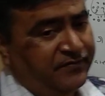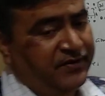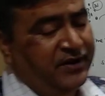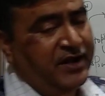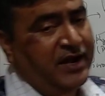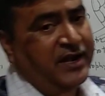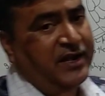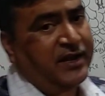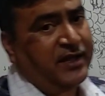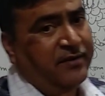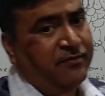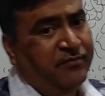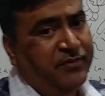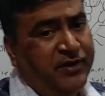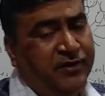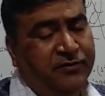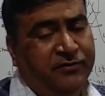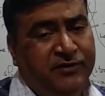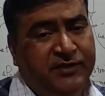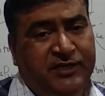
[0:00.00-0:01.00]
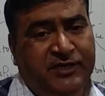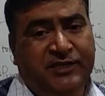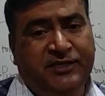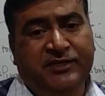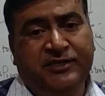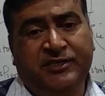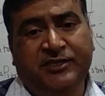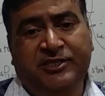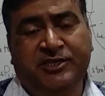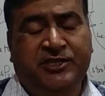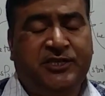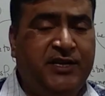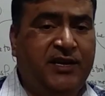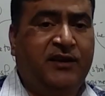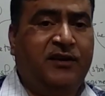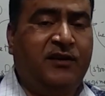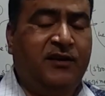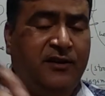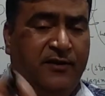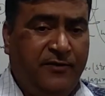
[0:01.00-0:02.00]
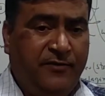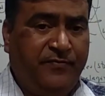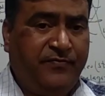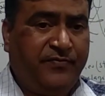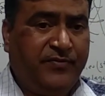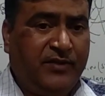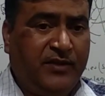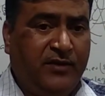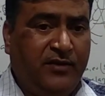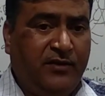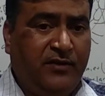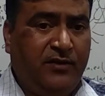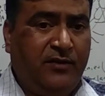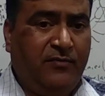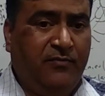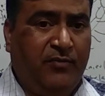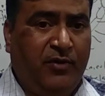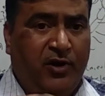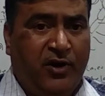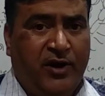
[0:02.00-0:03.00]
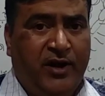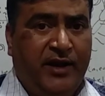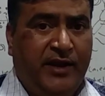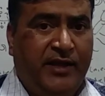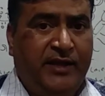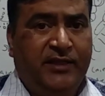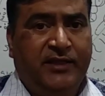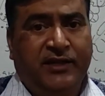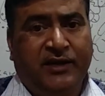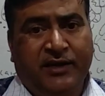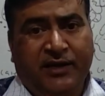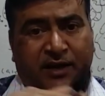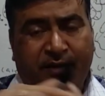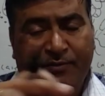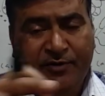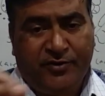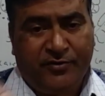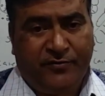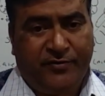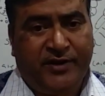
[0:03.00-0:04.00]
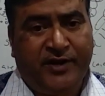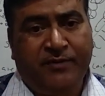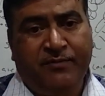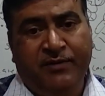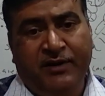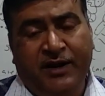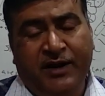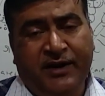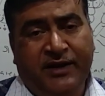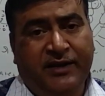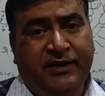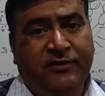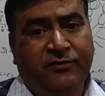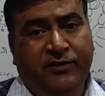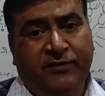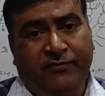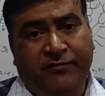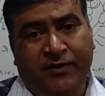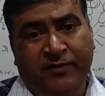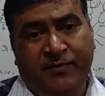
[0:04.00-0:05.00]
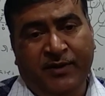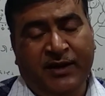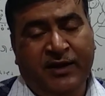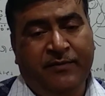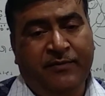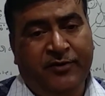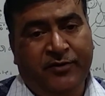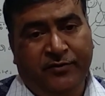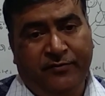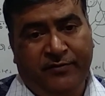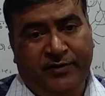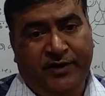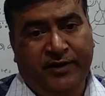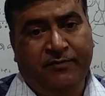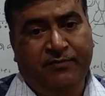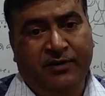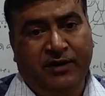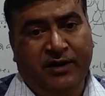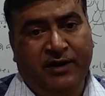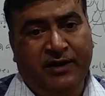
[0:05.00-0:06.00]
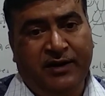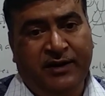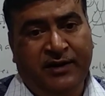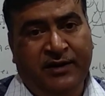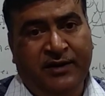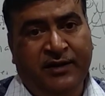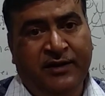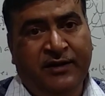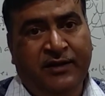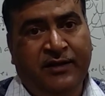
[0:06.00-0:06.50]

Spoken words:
That embryo is still born in the gametophytic plant into the female gametophytic plant,